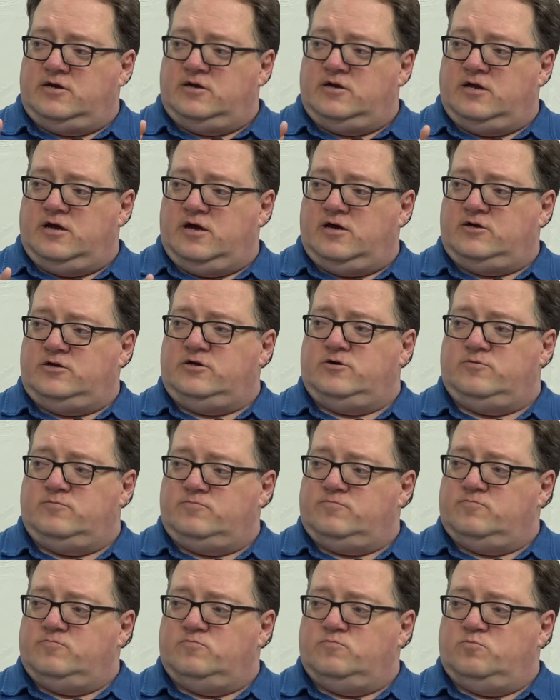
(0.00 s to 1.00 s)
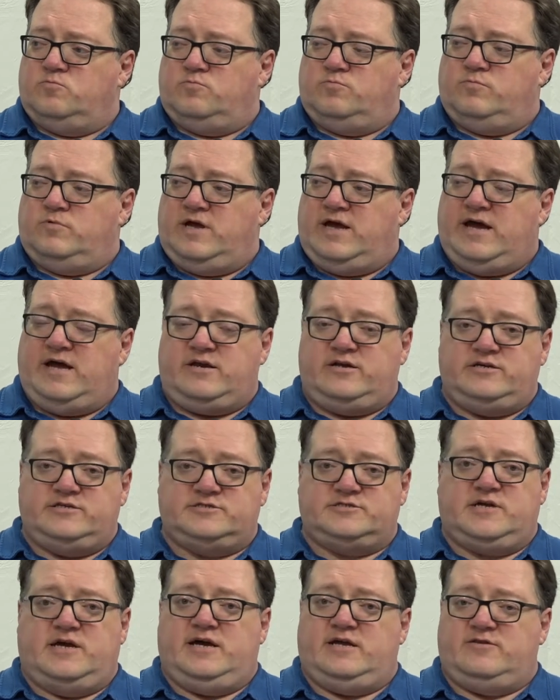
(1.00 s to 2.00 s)
uh, you know had
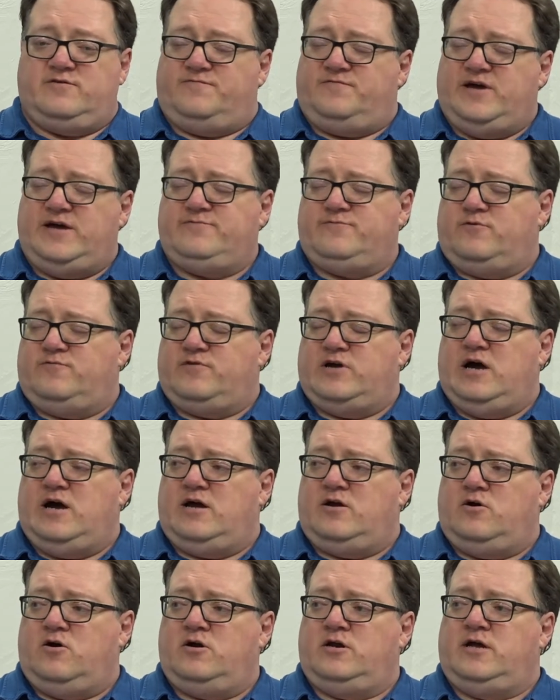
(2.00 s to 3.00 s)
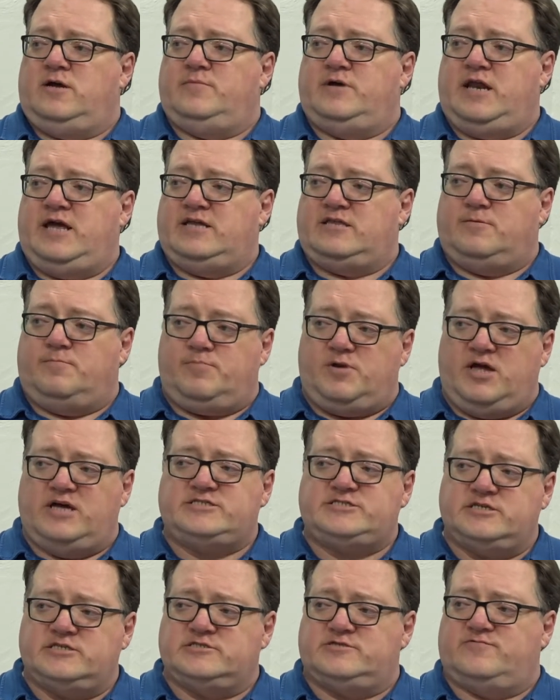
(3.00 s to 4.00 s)
his had the favor of God on him and had the
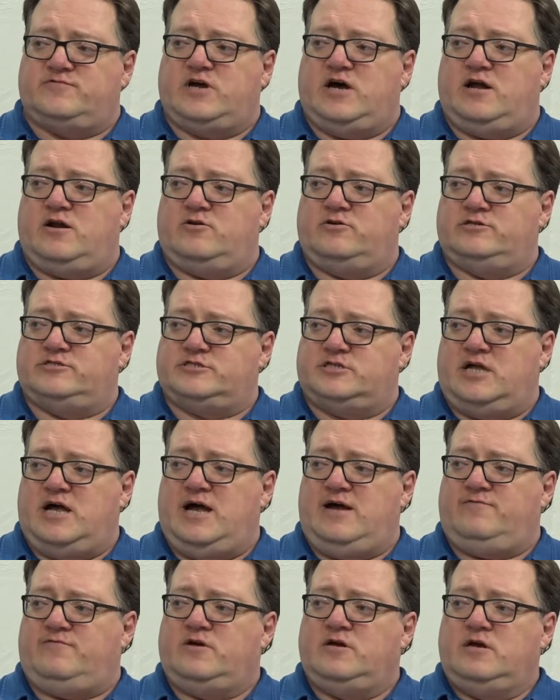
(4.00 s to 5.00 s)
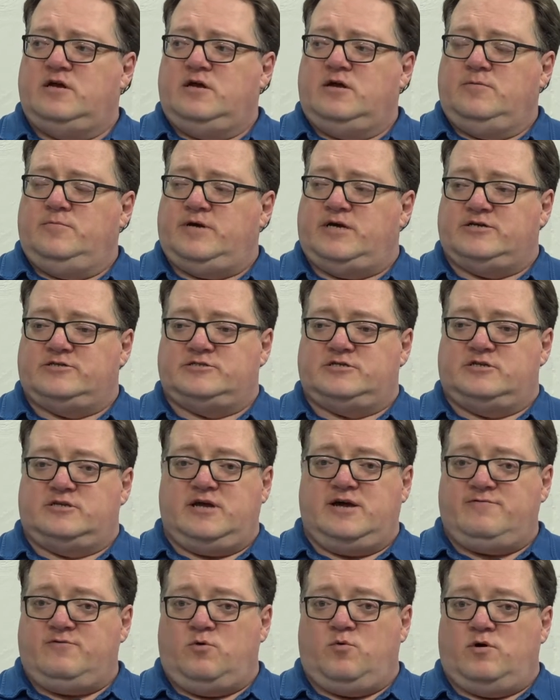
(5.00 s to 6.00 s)
blessings of God on his life because the
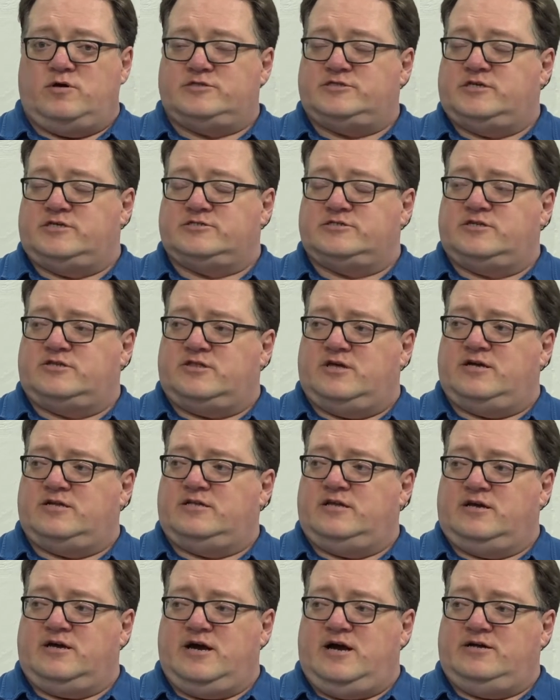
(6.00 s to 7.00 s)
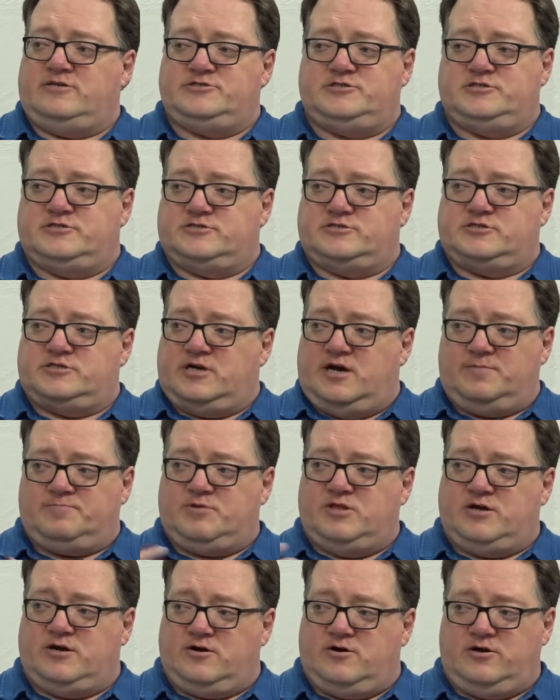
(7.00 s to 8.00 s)
devil wants us to think that God's just up
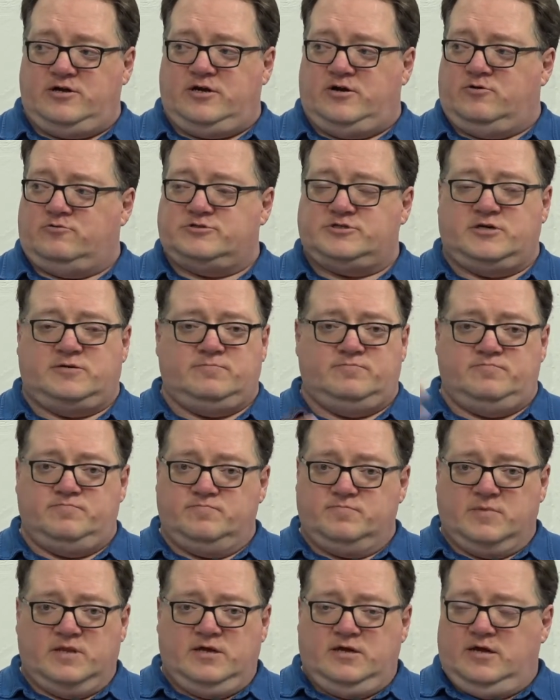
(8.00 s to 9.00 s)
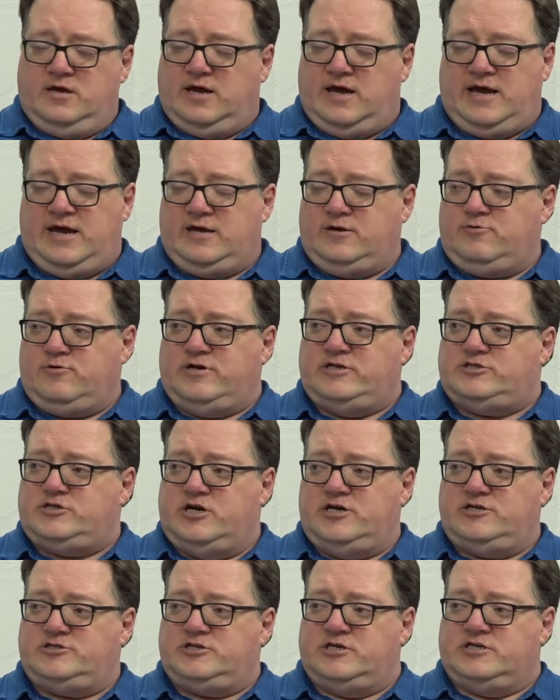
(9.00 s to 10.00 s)
there, you know, some angry
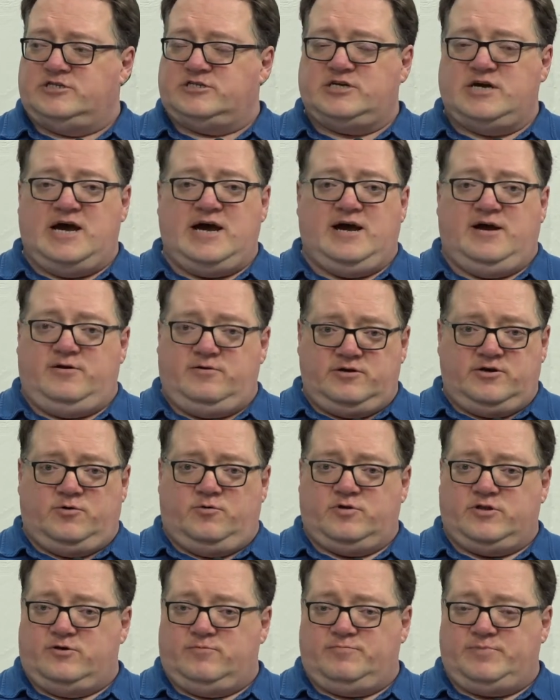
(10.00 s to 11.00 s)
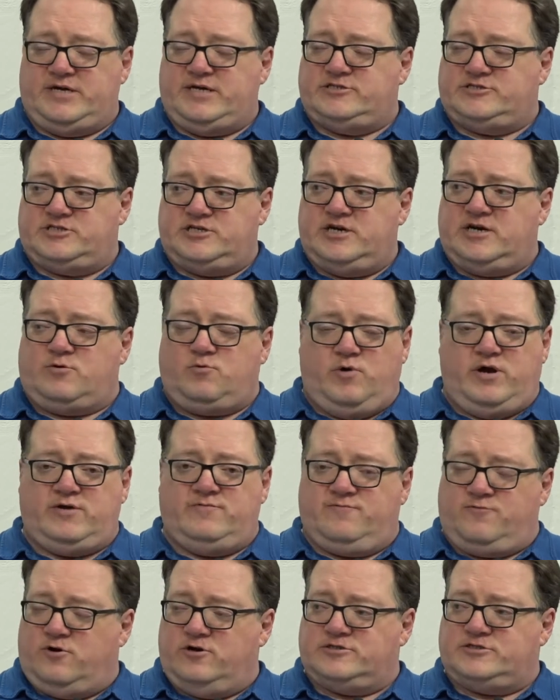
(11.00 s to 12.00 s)
judge in the sky, yeah. you know, with a big stick waiting
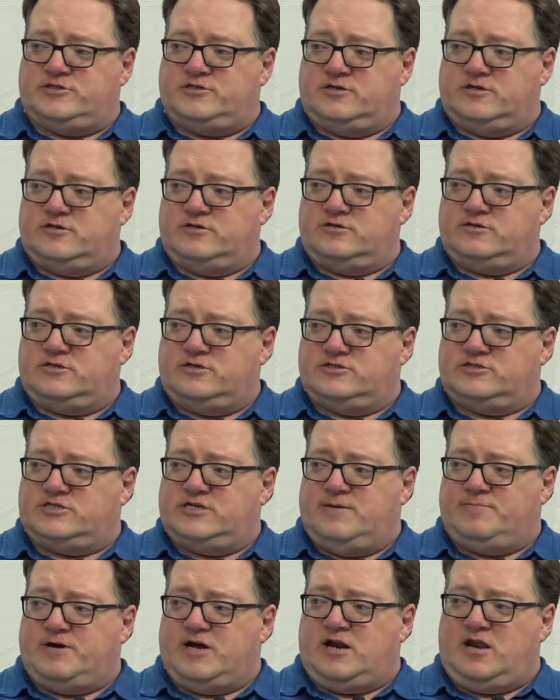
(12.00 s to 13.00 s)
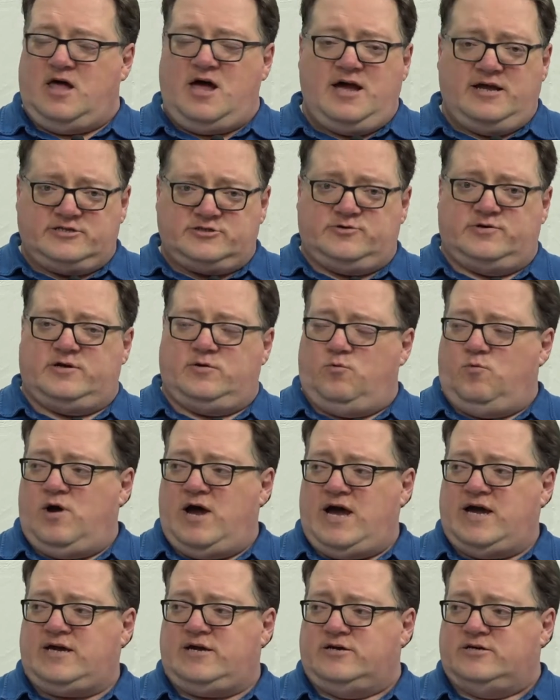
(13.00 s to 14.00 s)
for us to, to yeah. step out of line so he can
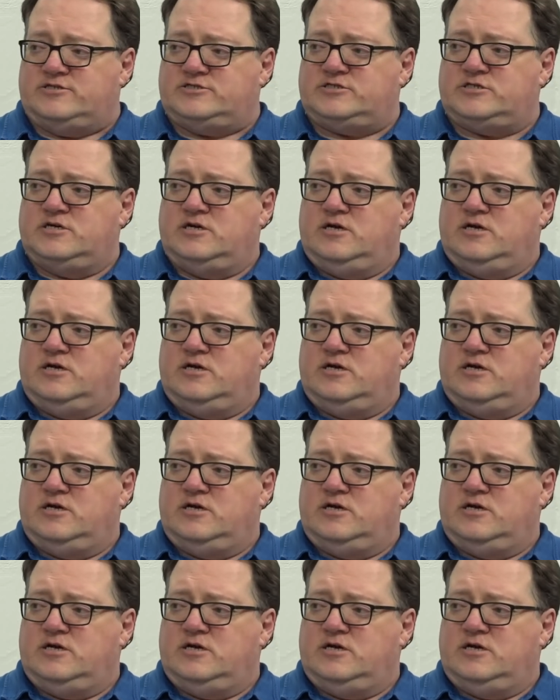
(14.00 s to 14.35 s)
whack us.